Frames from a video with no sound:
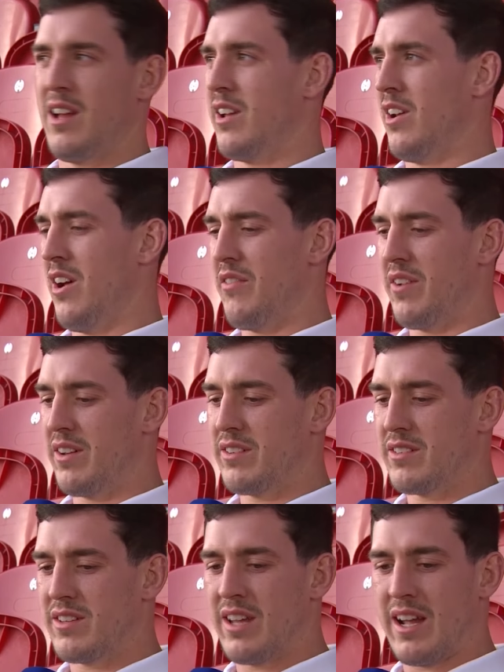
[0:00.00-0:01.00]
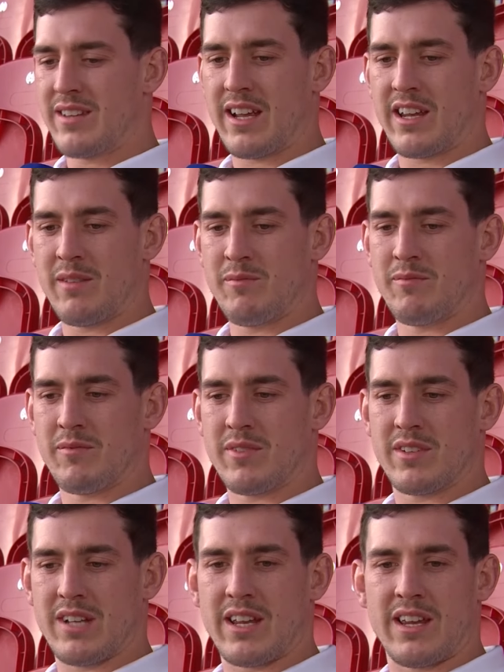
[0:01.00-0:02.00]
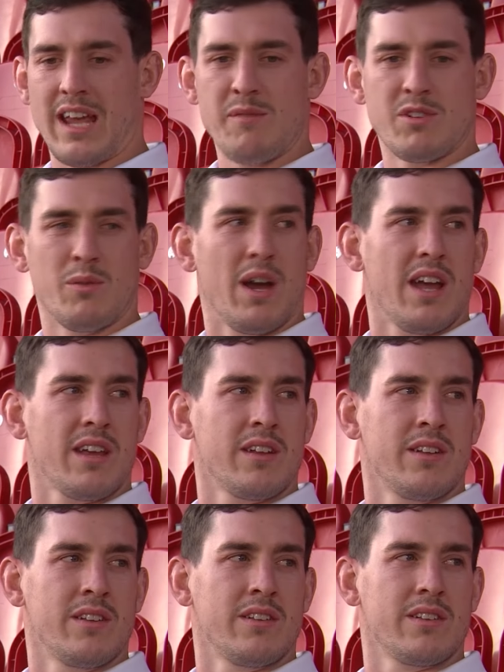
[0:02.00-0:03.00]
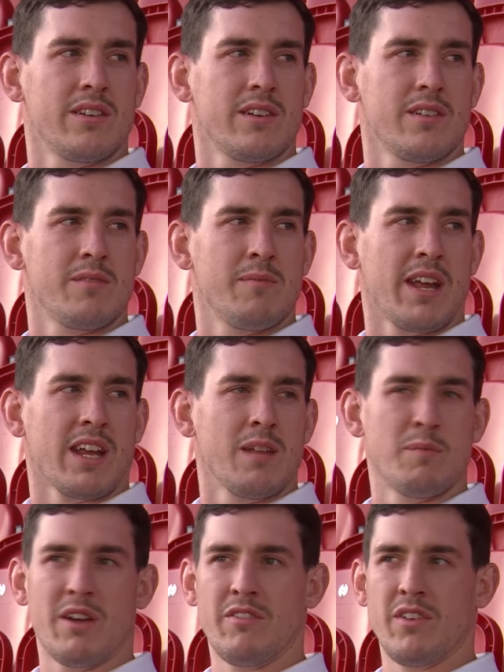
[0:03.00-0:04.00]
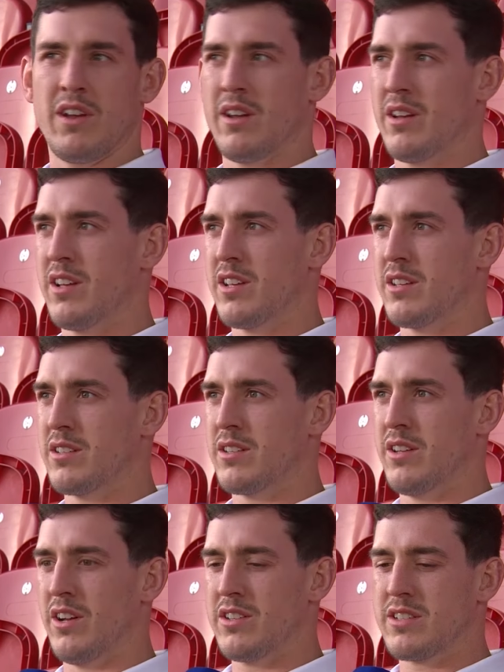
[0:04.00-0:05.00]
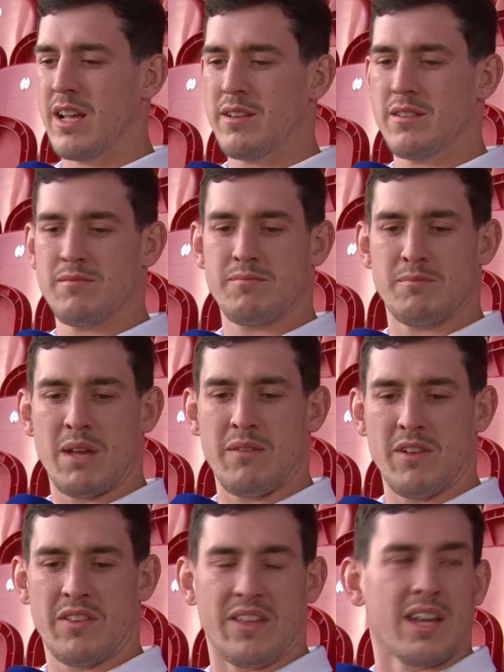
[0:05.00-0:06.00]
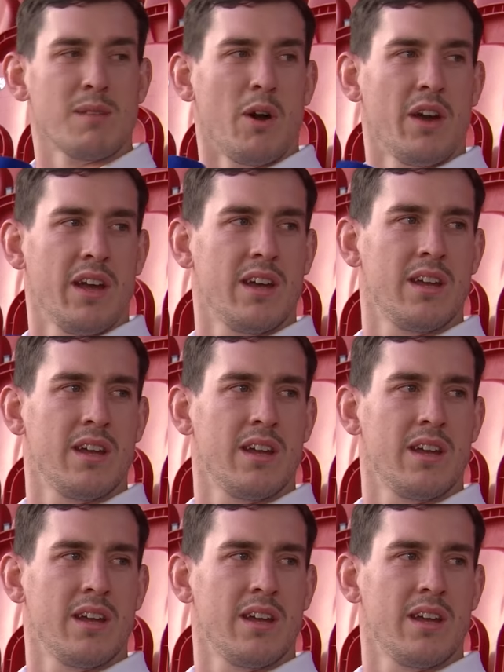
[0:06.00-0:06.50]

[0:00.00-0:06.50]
You know, I think taking games away and making a bit of a bit of a thing about it.